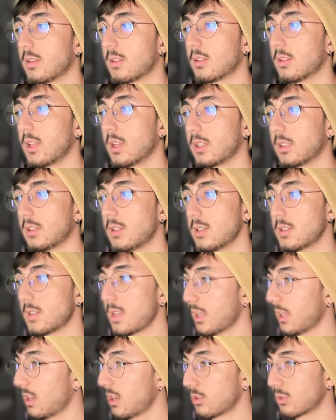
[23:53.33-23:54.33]
Like this,
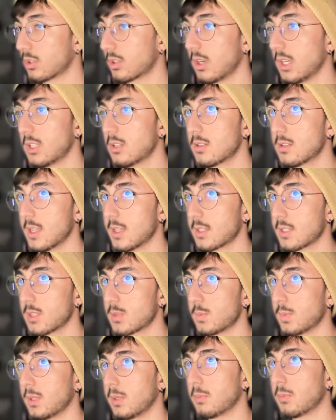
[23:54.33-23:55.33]
account created successfully,